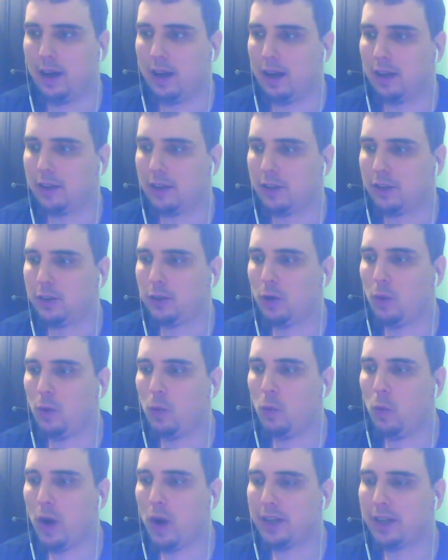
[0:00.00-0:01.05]

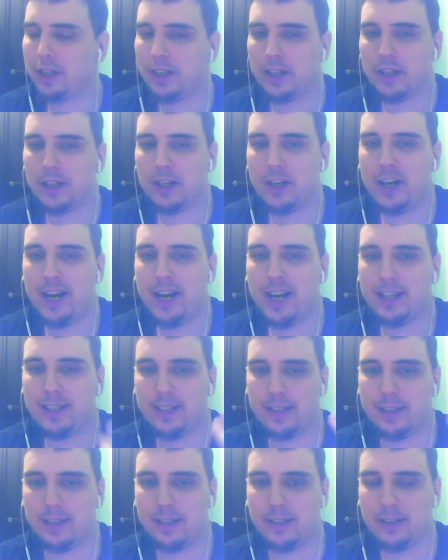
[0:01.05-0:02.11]
someone
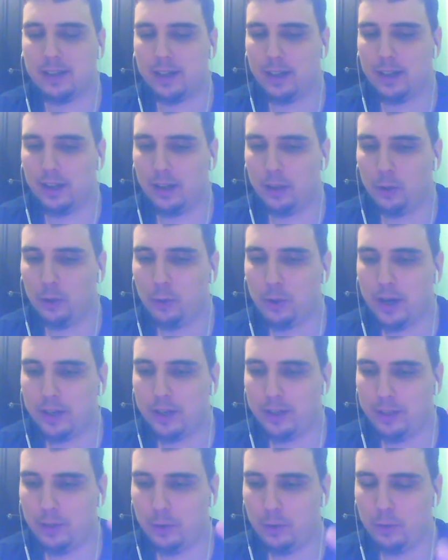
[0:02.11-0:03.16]
greatest look
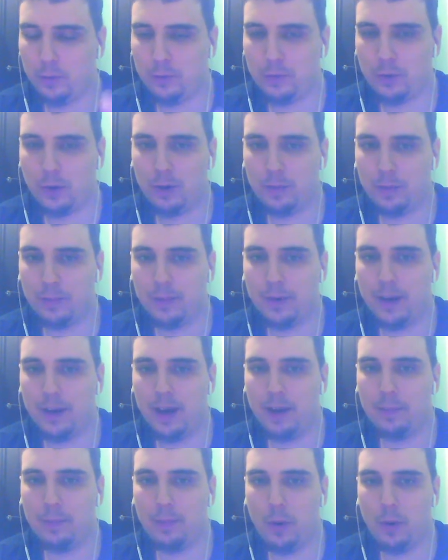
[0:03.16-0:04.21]
at you from
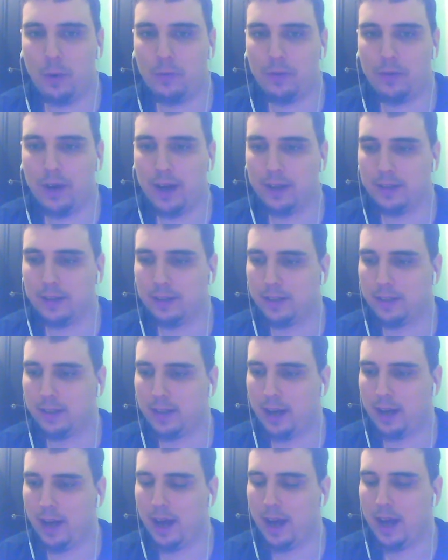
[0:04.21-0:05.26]
above, and
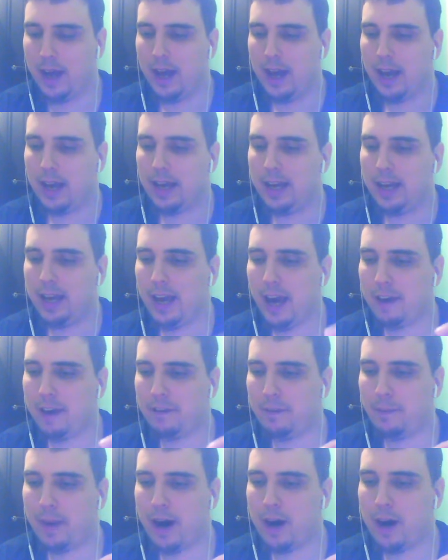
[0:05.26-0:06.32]
he
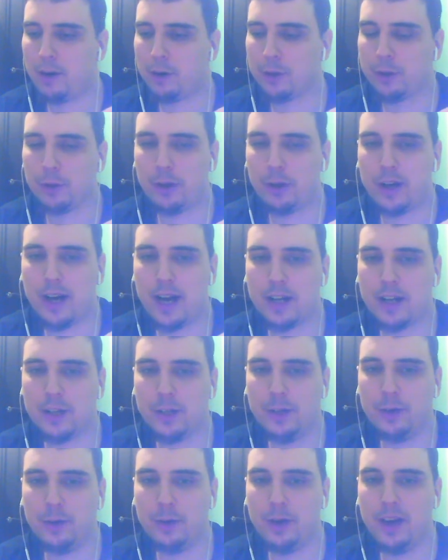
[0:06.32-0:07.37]
have power to crush
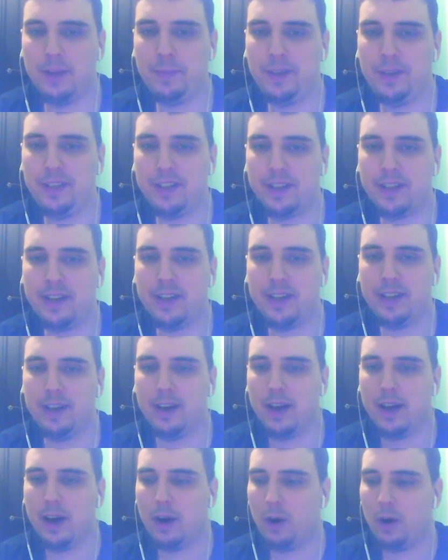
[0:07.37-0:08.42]
you
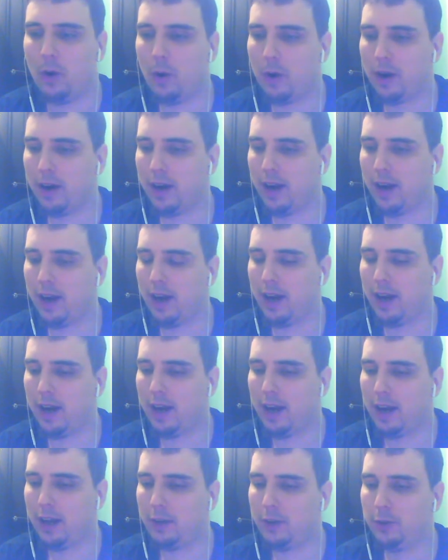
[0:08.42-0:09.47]
immediately, or
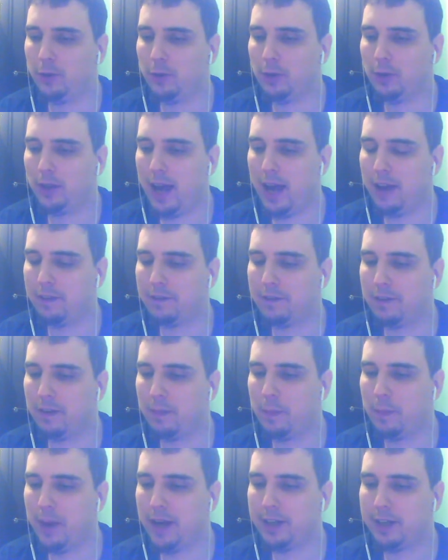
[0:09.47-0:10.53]
do you life
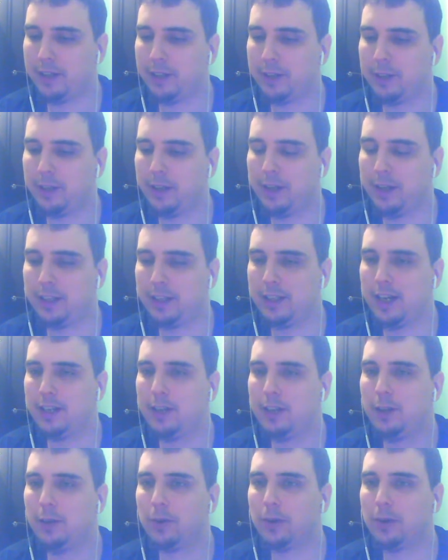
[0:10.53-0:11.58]
better
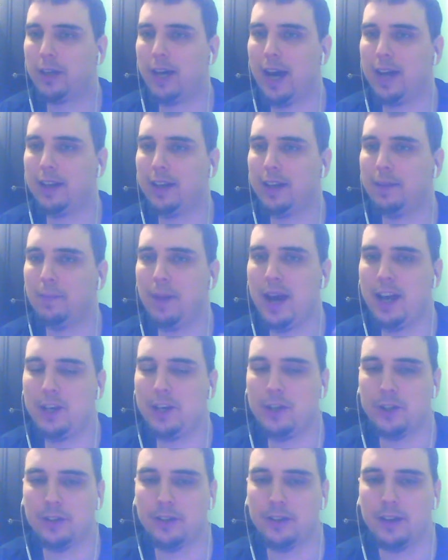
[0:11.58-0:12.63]
than you can
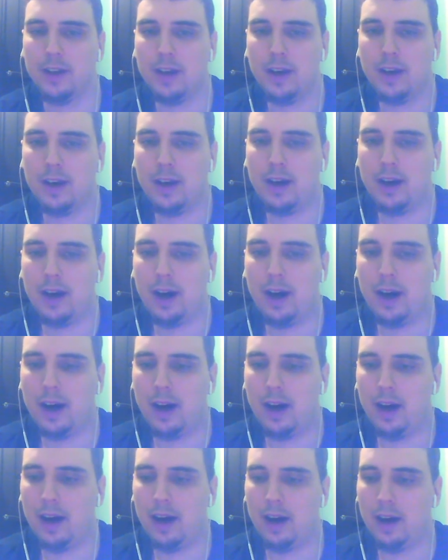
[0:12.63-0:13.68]
imagine,
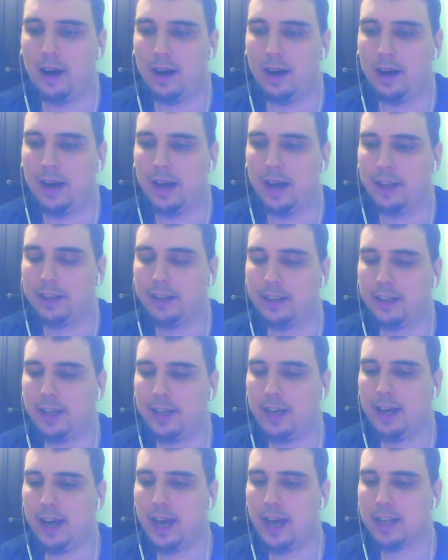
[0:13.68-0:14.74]
and
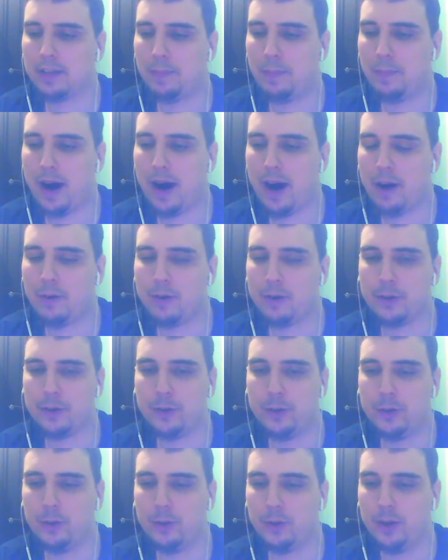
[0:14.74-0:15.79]
he has power
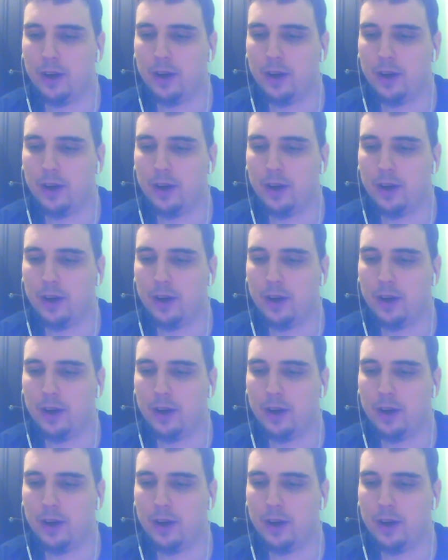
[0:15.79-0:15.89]
to